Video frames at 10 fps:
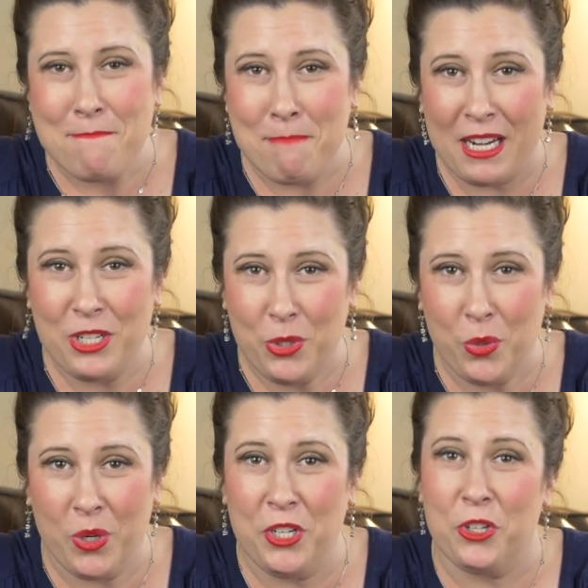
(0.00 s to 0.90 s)
make
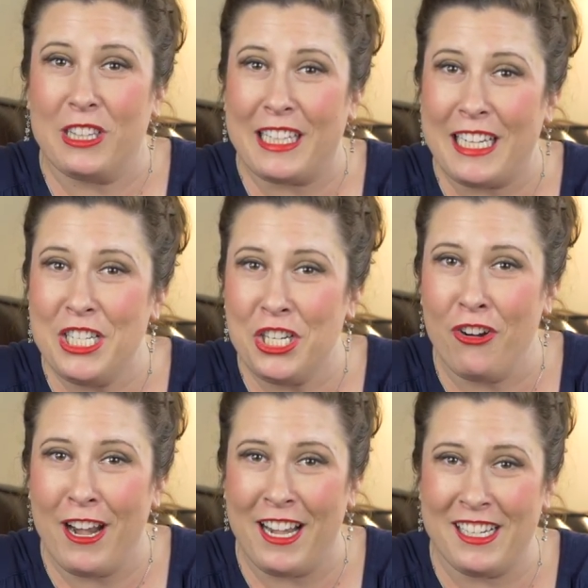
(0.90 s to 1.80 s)
sure your lead
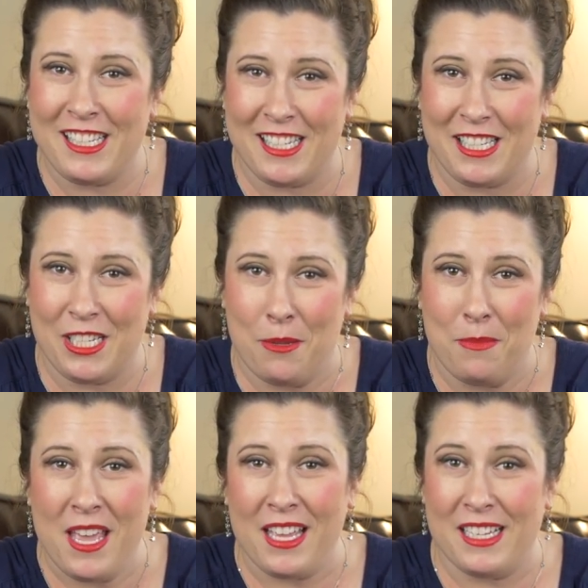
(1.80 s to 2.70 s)
generating system
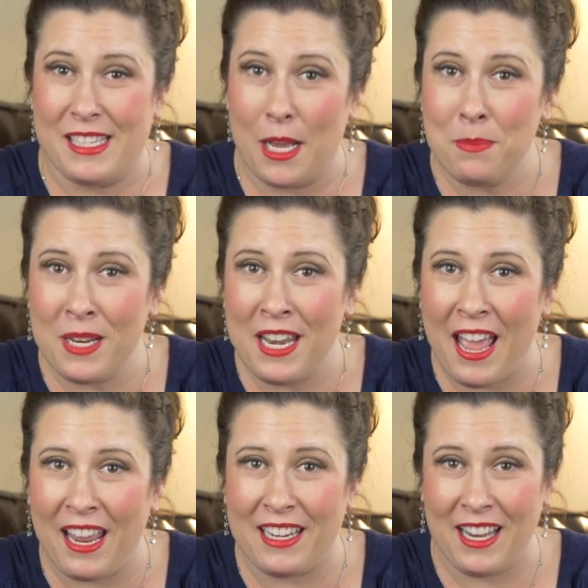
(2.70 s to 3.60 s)
is up to
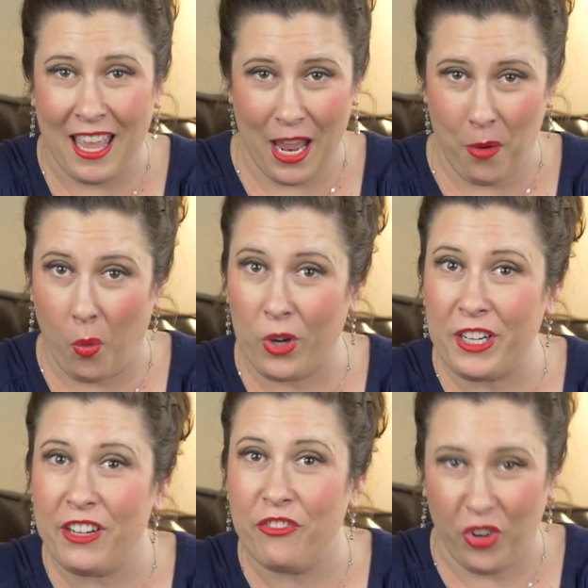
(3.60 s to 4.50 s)
date and
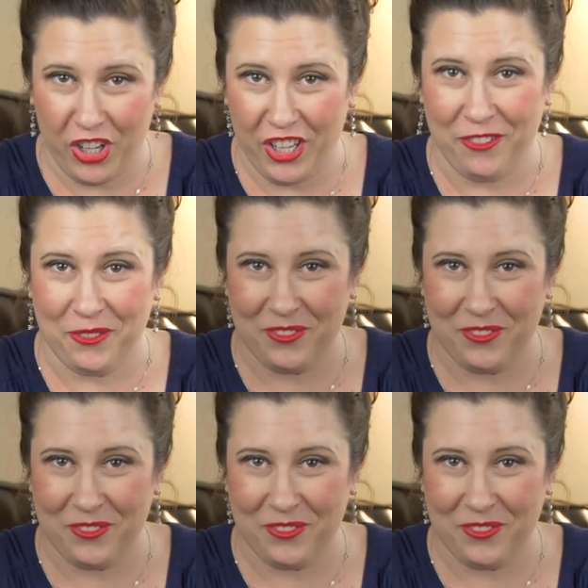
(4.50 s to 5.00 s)
working for you.